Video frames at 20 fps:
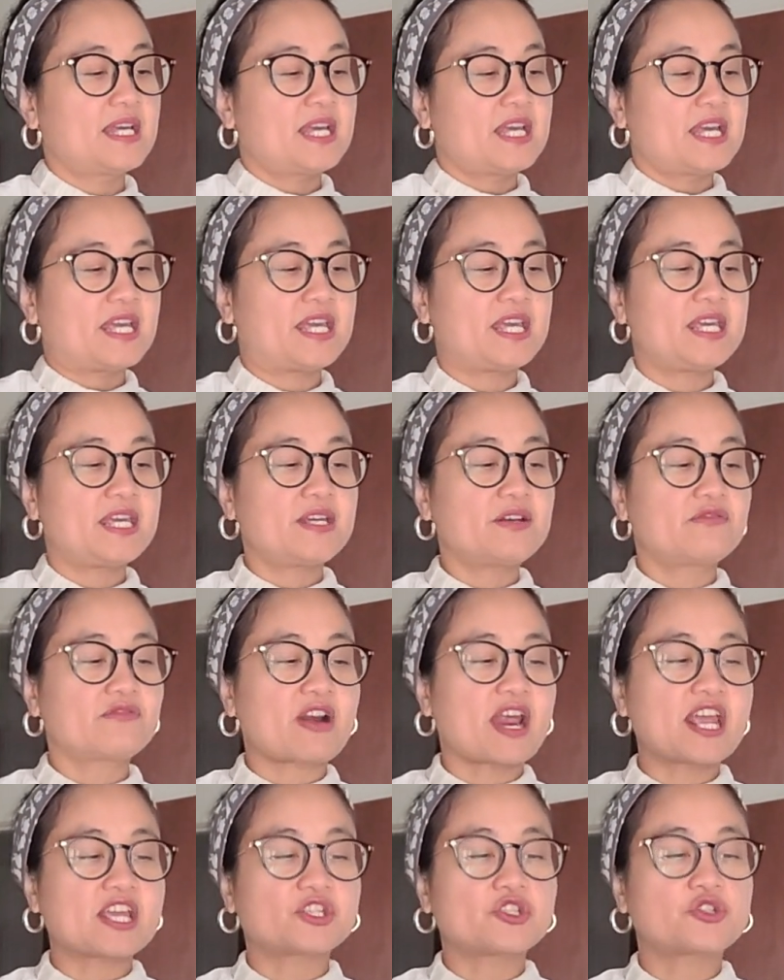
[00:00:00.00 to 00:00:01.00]
He
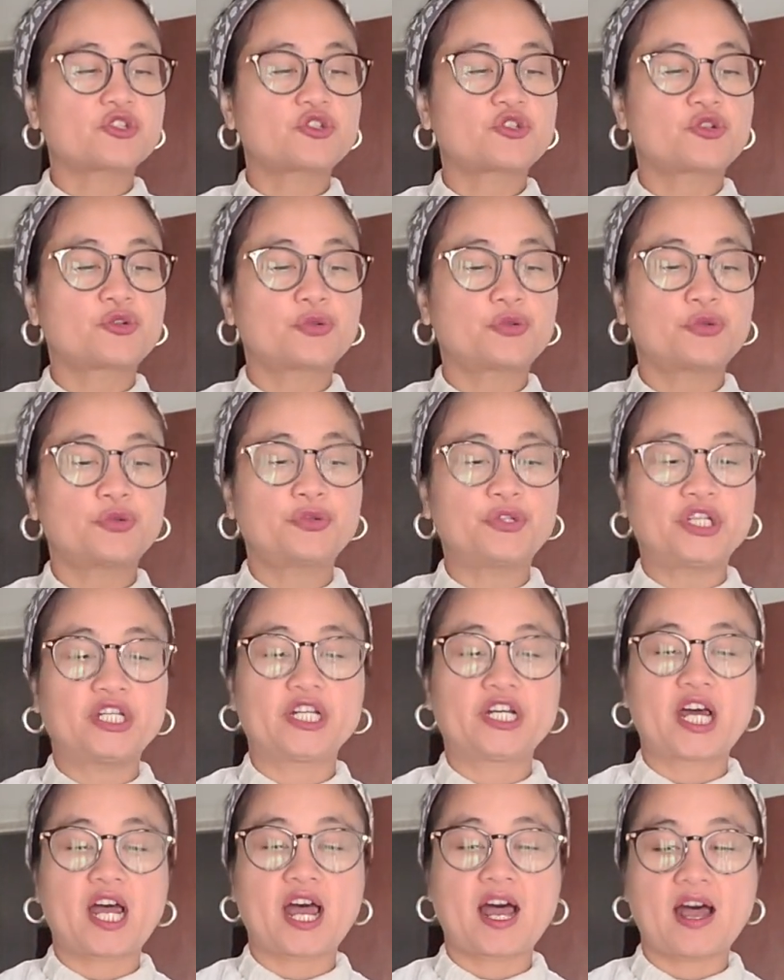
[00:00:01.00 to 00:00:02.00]
raced through the
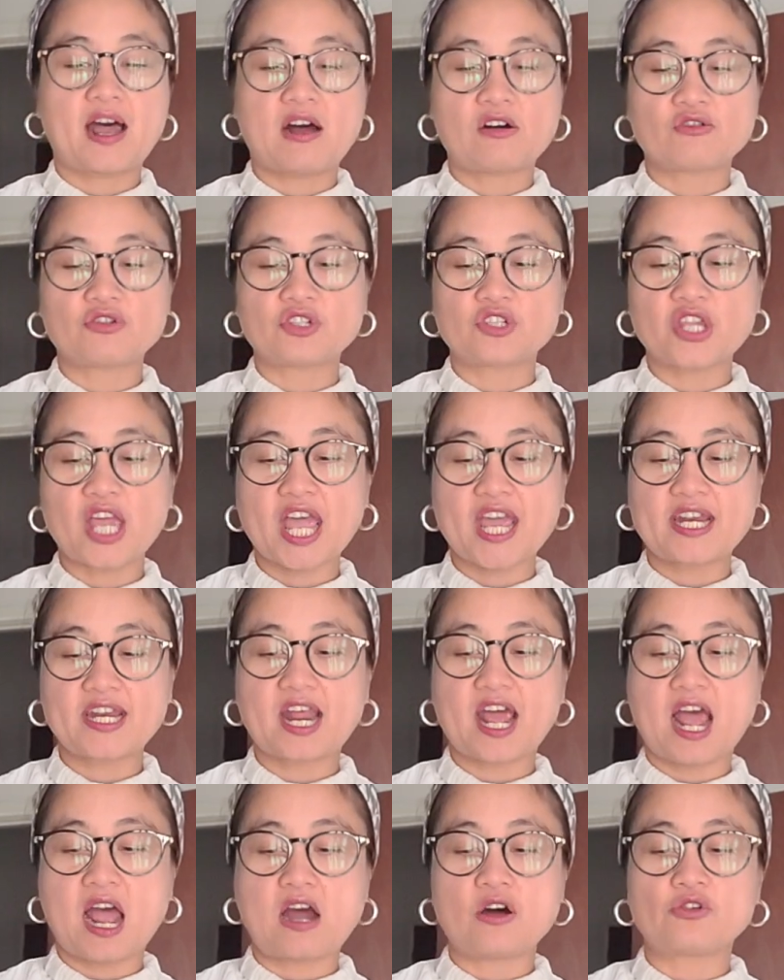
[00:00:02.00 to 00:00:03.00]
house and
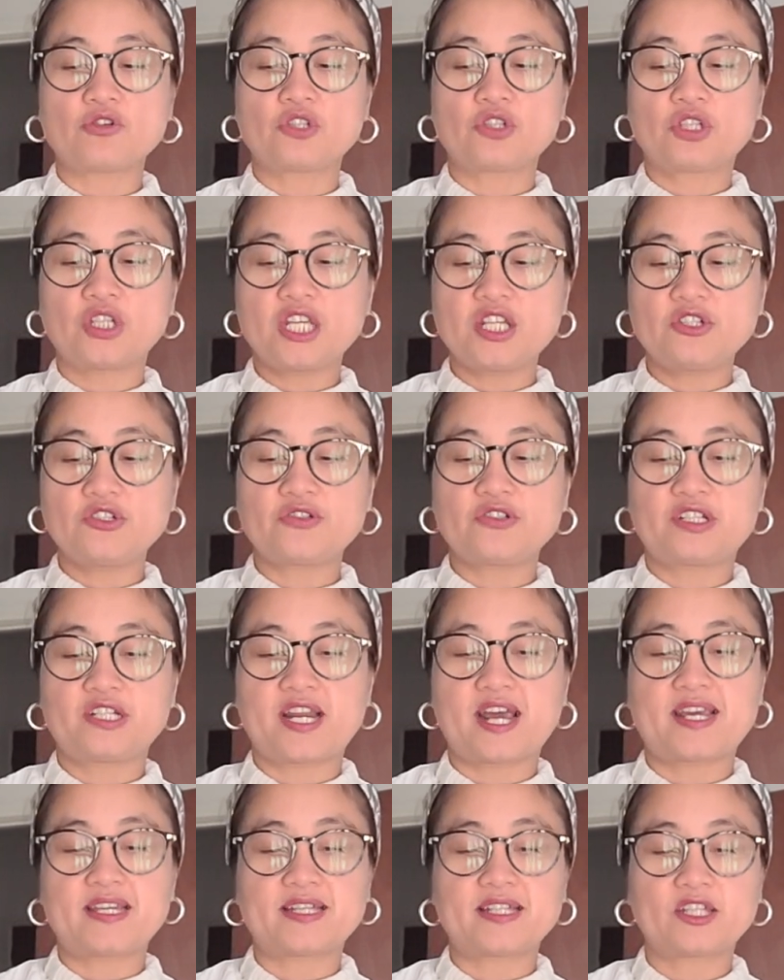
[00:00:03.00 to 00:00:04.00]
out into the
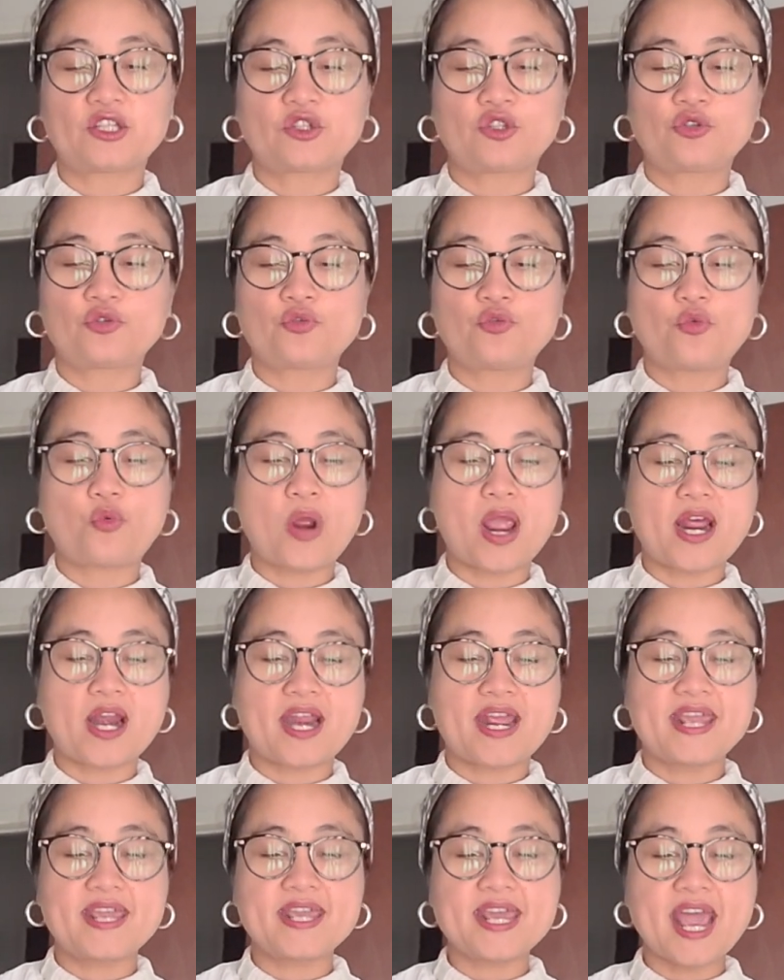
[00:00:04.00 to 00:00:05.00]
night to where
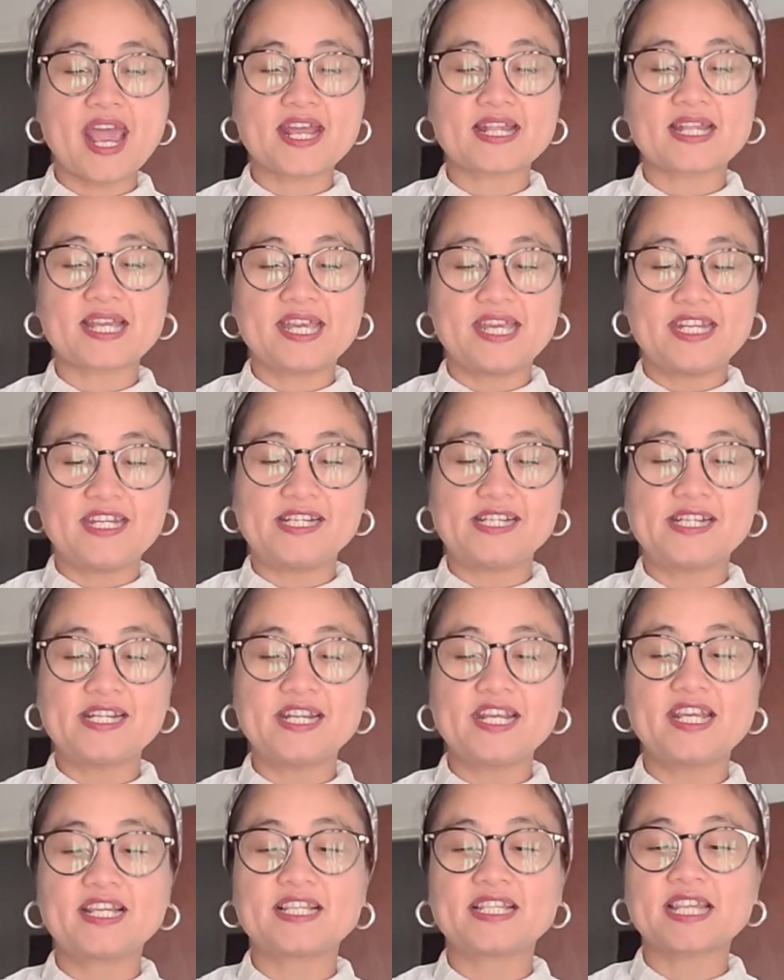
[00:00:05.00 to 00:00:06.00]
he had hidden
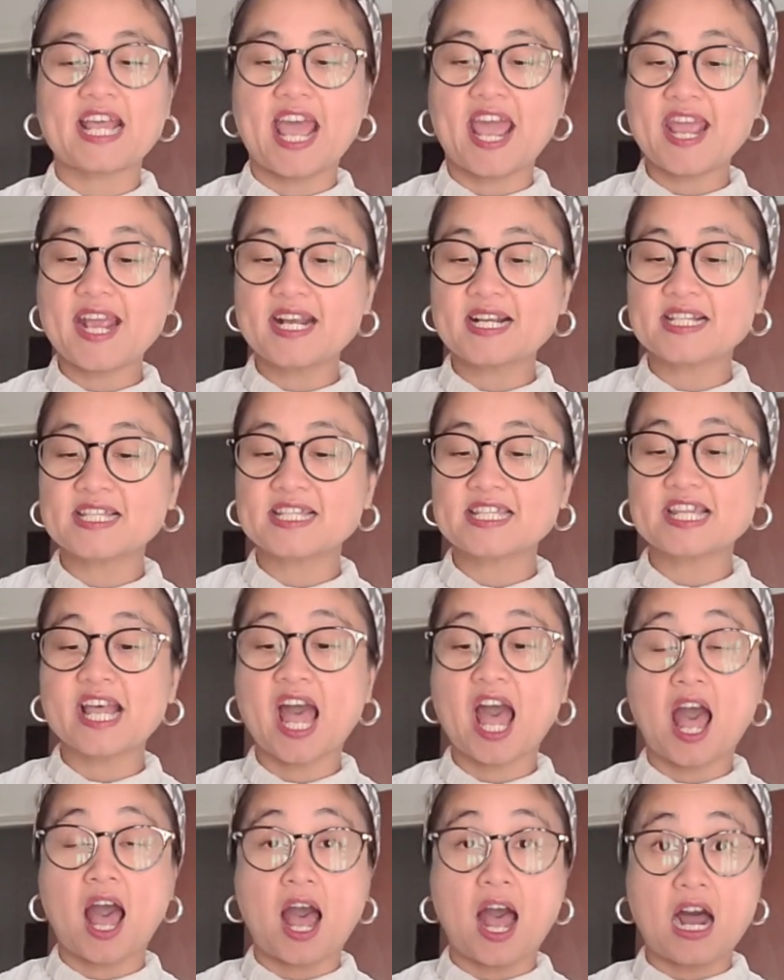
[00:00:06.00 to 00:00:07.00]
his eggs
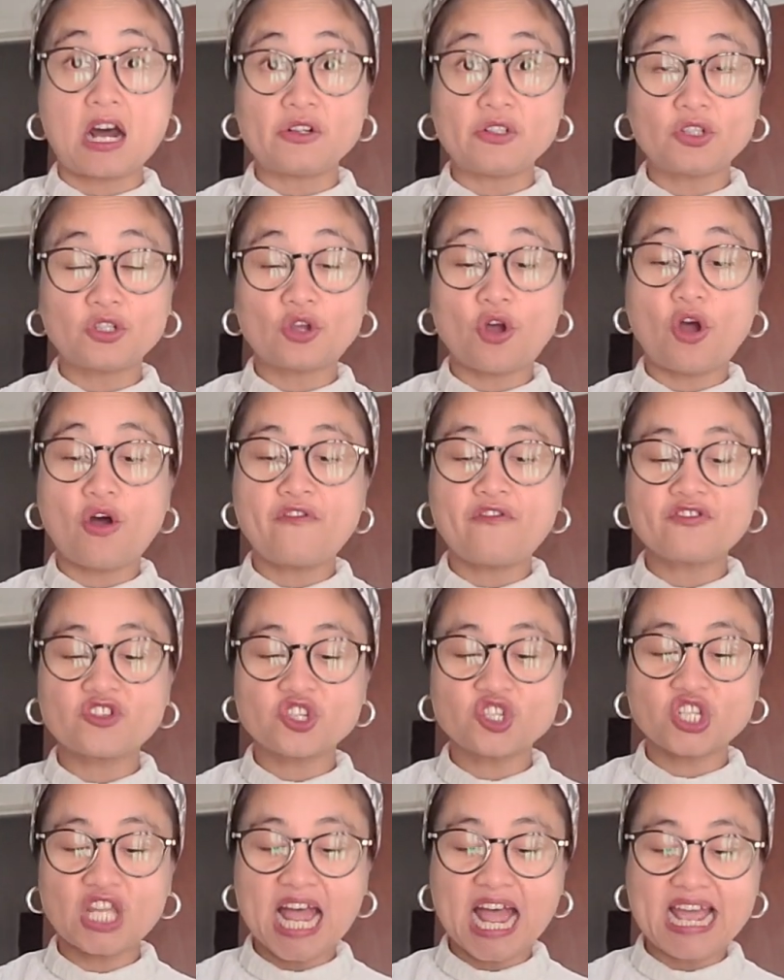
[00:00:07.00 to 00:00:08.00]
out of
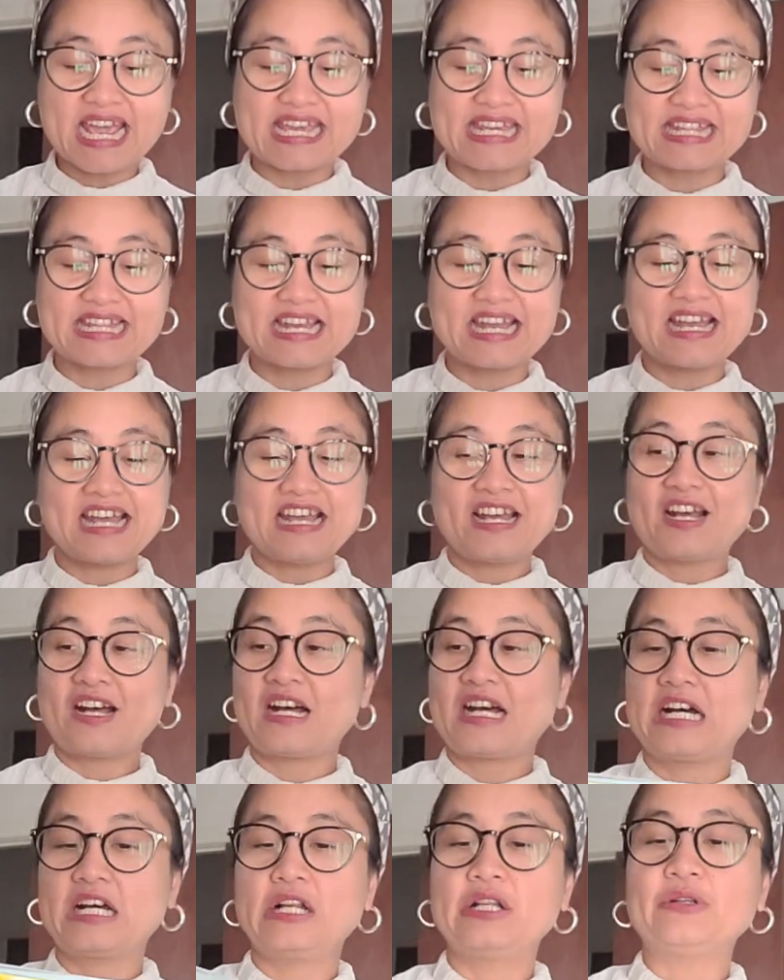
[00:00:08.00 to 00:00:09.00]
sight.
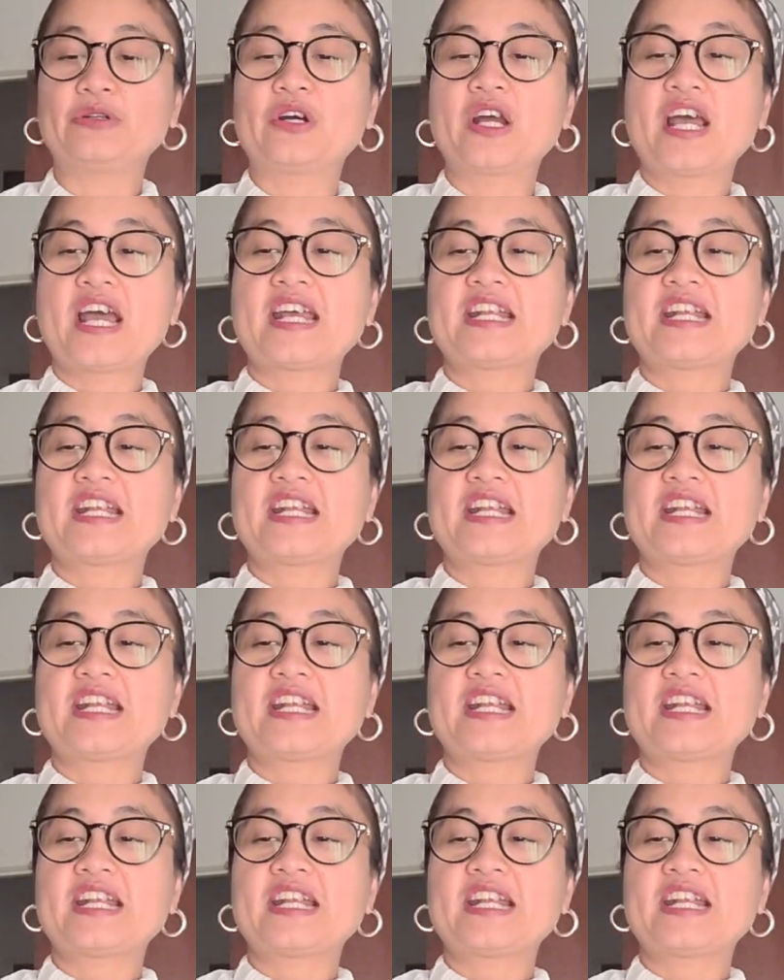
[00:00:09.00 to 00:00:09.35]
Look,